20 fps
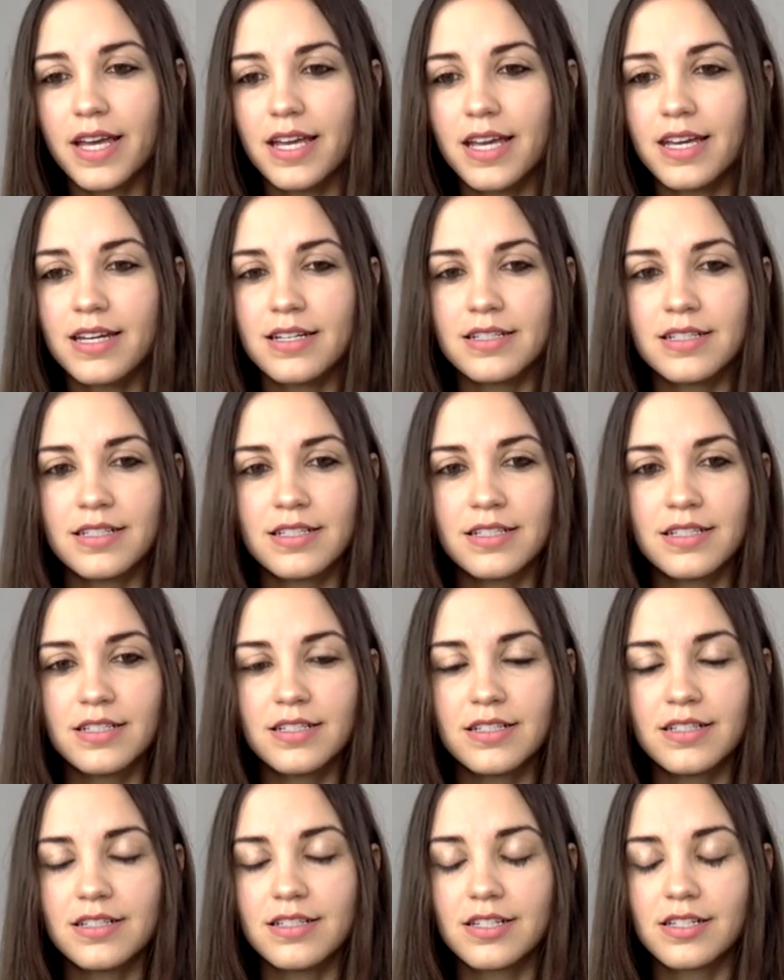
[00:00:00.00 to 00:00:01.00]

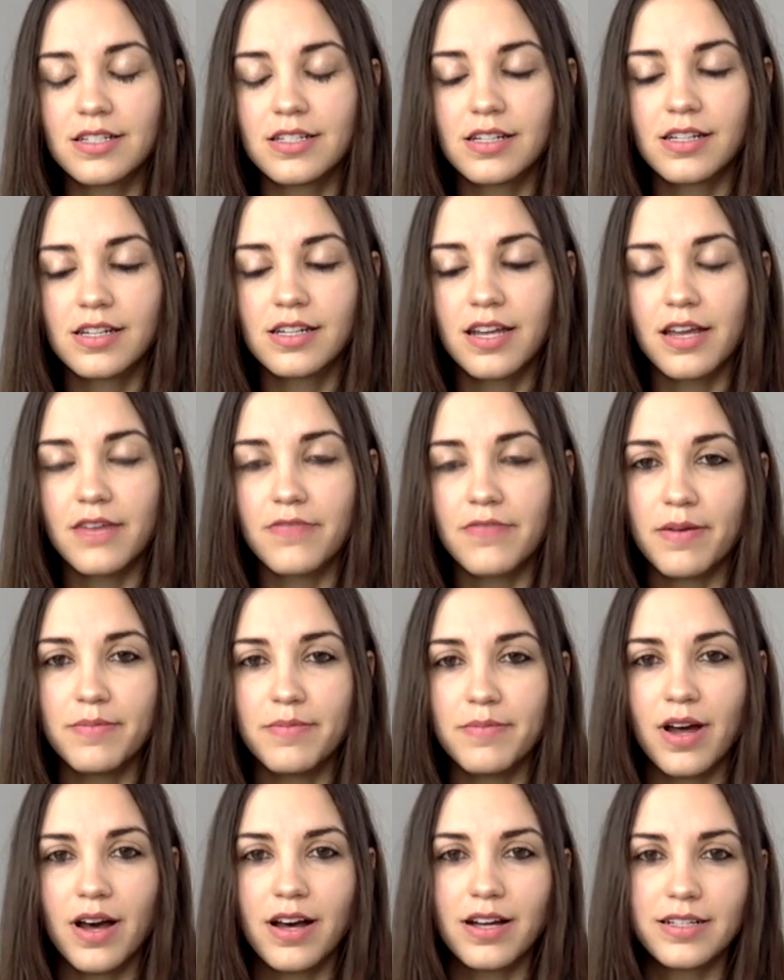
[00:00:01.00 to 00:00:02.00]
And if I'm
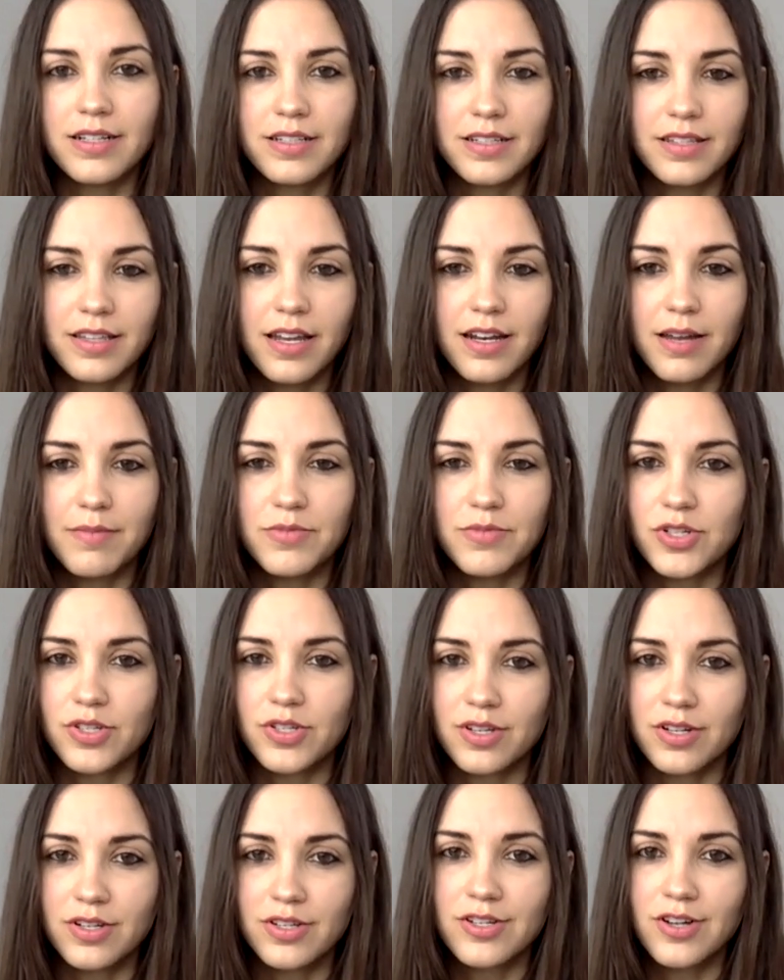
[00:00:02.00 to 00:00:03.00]
not, then I'm just
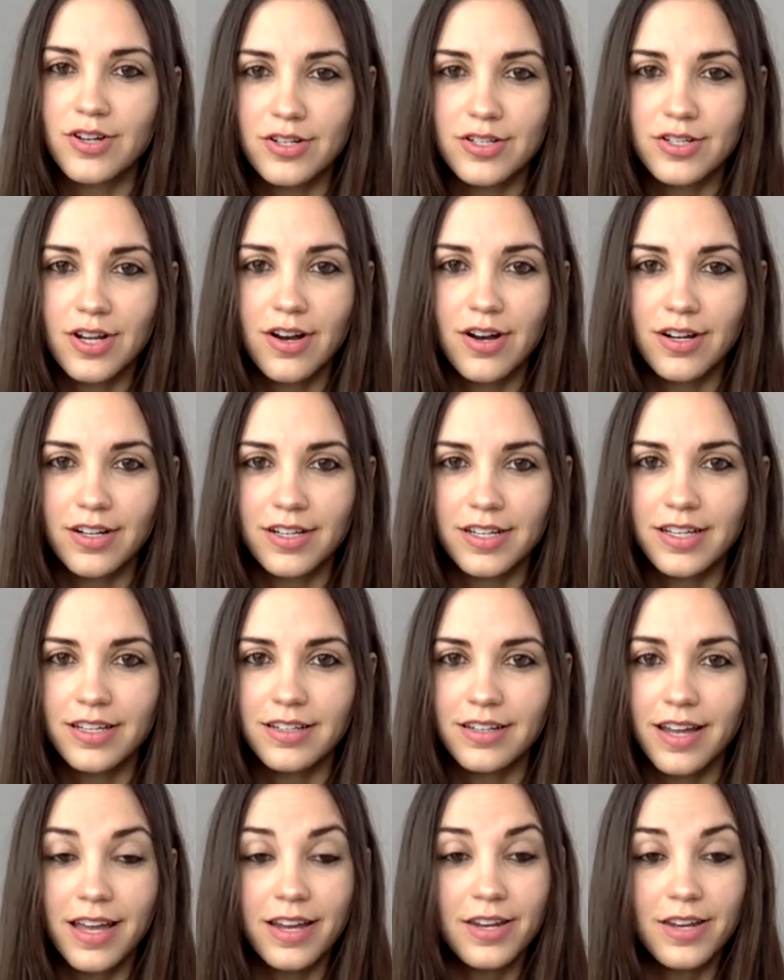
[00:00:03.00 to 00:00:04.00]
going to start
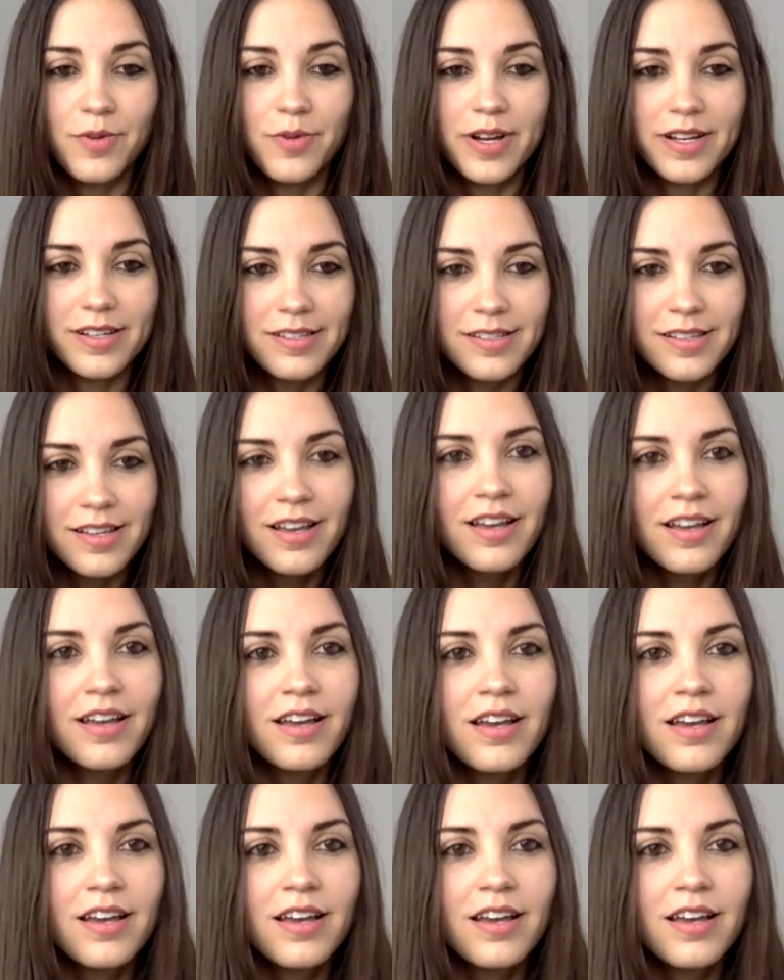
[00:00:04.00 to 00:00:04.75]
talking anyways.